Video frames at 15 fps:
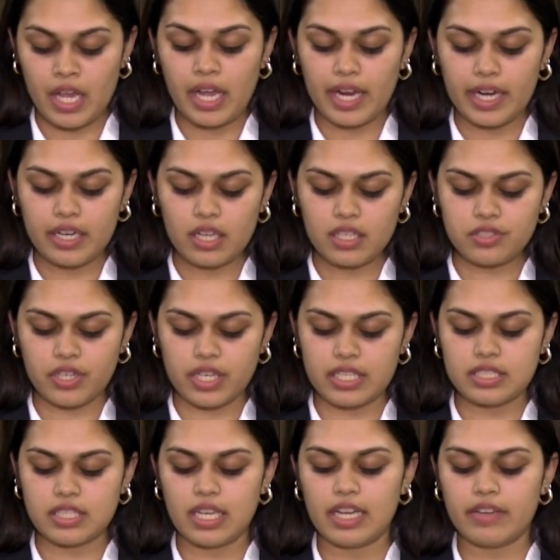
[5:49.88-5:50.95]

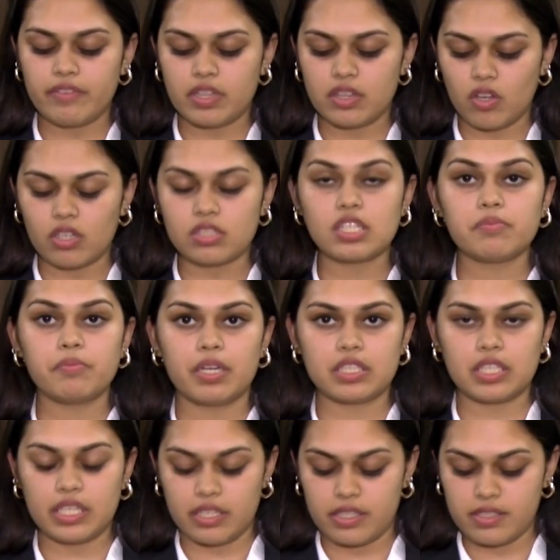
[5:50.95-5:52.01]
Industries dealing with toxic
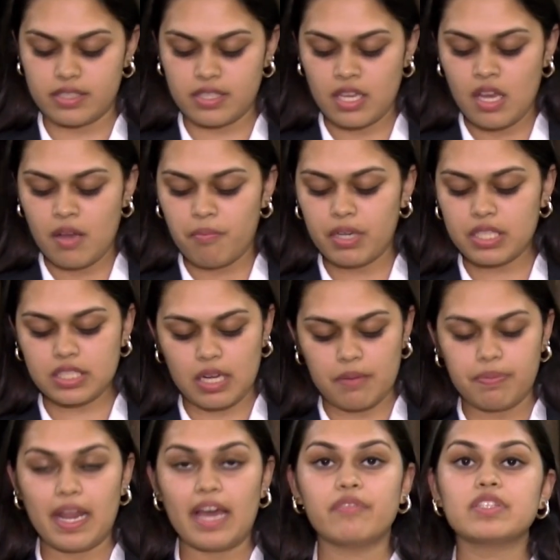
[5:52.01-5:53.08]
materials must
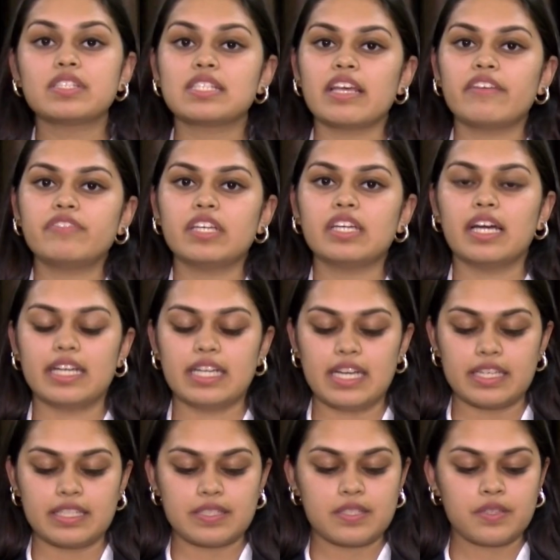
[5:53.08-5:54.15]
comply with safety
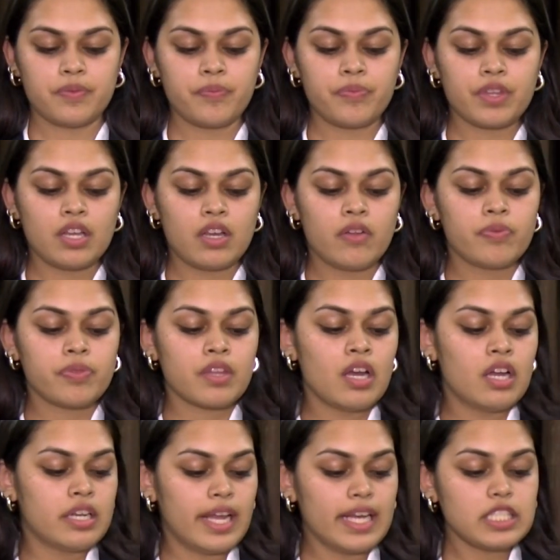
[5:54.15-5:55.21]
guidelines.
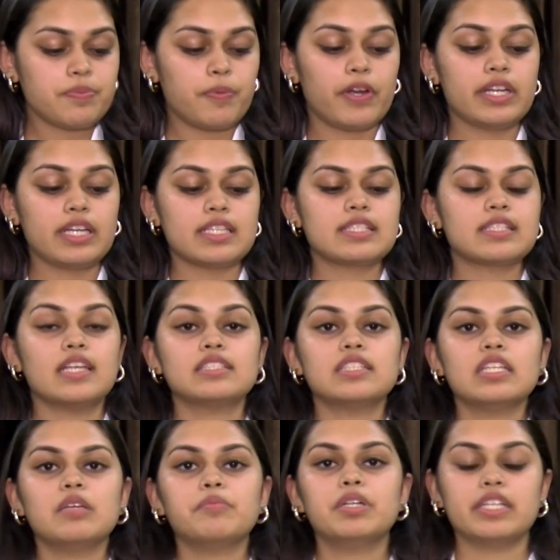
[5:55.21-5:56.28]
Next point is
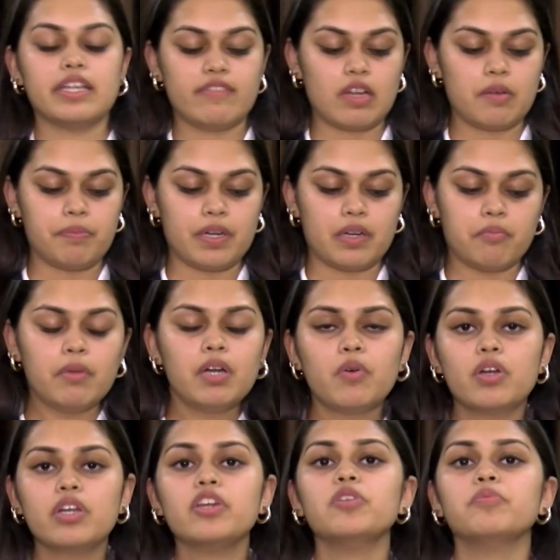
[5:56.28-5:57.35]
sustainable development. But
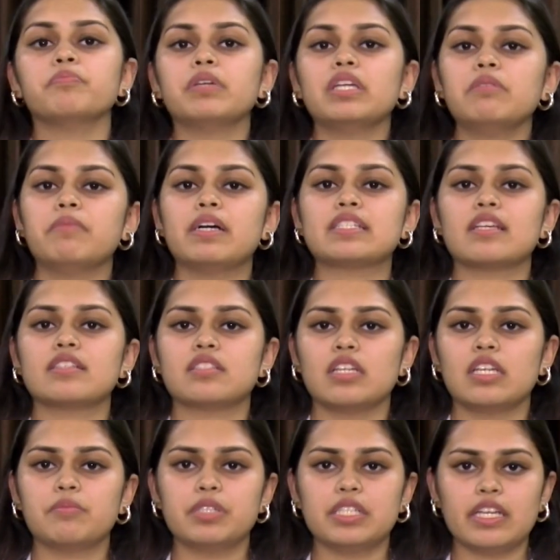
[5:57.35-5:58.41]
what do you mean by
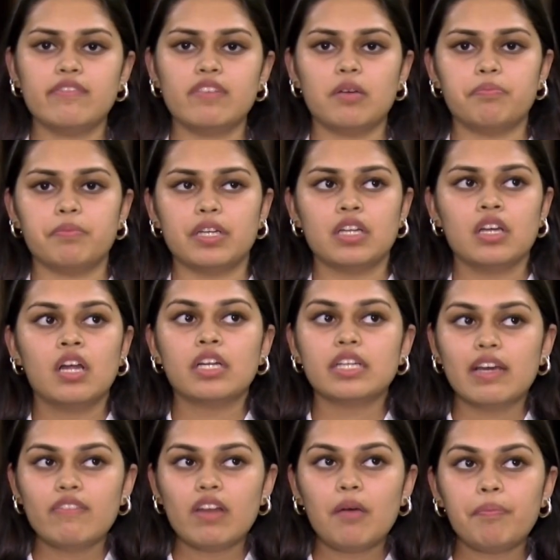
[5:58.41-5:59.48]
sustainable development?
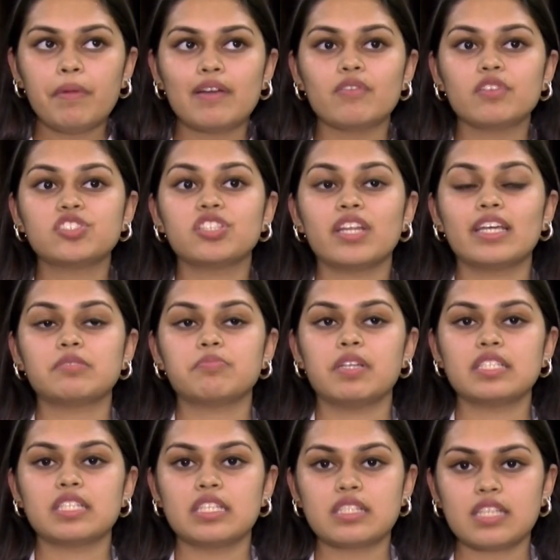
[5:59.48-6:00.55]
Development which takes
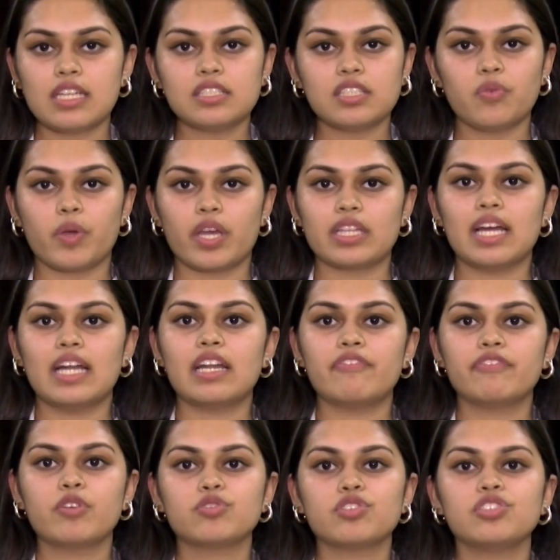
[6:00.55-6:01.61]
place in such a way that our
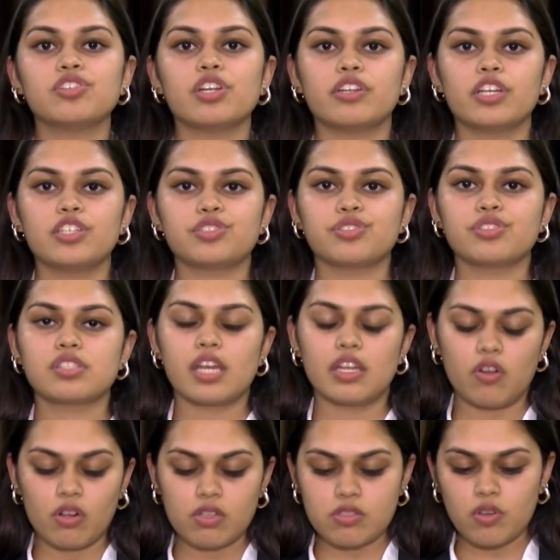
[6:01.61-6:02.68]
future generations can
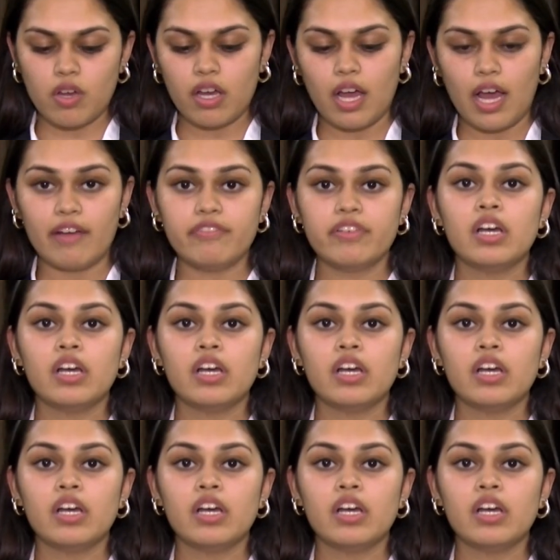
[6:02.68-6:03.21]
also have